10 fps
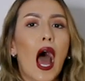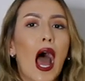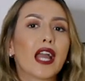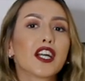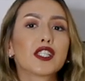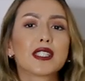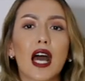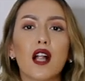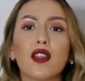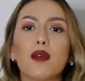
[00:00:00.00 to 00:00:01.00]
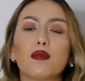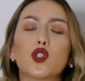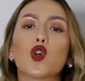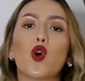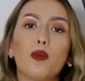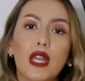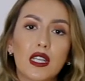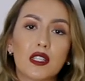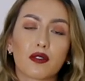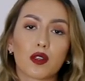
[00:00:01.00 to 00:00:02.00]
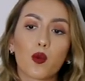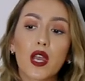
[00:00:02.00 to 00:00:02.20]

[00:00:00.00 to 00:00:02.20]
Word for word: I could style them so many different